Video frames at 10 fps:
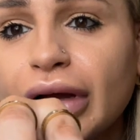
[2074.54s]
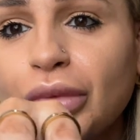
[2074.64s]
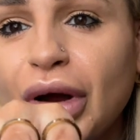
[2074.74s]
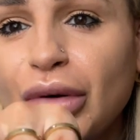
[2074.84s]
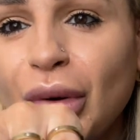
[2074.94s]

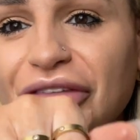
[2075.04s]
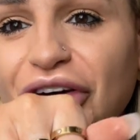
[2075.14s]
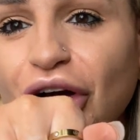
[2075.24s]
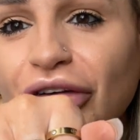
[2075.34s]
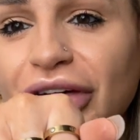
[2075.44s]
I went for
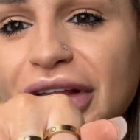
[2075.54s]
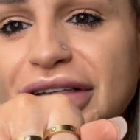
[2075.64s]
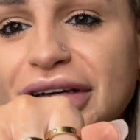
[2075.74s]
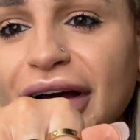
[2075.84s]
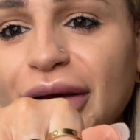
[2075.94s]
coffin
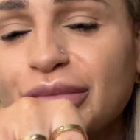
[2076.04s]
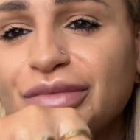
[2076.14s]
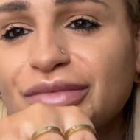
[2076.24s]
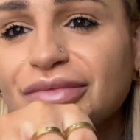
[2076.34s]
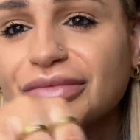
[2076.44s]
this time.
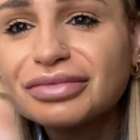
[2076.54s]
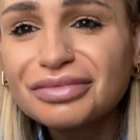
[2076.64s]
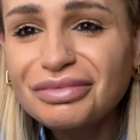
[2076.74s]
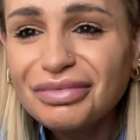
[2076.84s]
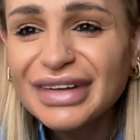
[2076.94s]

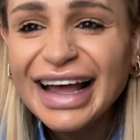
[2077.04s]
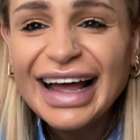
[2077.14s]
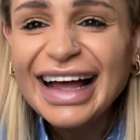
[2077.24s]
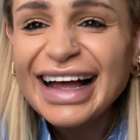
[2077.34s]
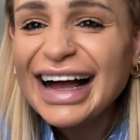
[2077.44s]

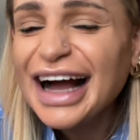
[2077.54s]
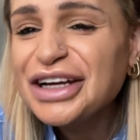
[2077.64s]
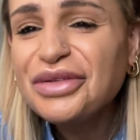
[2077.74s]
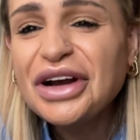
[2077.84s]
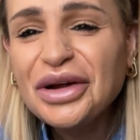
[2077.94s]
I
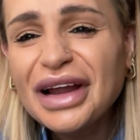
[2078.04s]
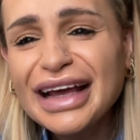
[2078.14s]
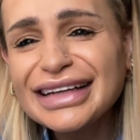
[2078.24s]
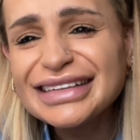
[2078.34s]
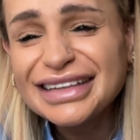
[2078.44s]
didn't want to look
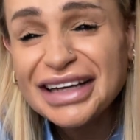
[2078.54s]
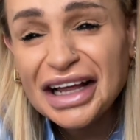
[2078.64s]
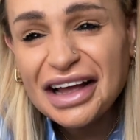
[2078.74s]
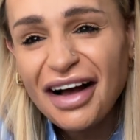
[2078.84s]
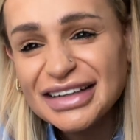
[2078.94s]
like, you know,
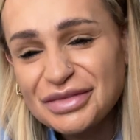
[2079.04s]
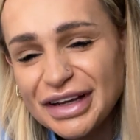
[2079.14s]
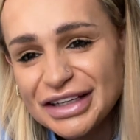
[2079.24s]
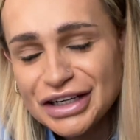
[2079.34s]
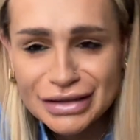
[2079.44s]
like Cardi
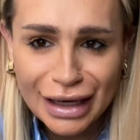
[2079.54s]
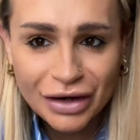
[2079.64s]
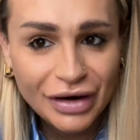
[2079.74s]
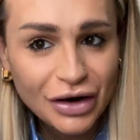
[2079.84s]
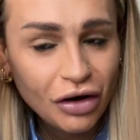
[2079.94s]
B, she's kind
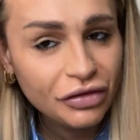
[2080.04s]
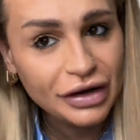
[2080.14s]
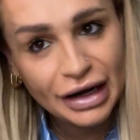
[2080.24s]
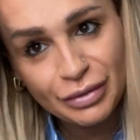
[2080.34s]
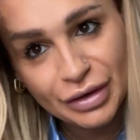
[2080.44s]
of like
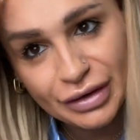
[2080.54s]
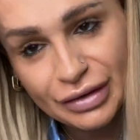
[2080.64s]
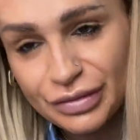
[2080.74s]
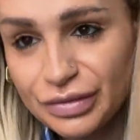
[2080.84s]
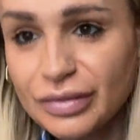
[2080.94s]
coffin-y, but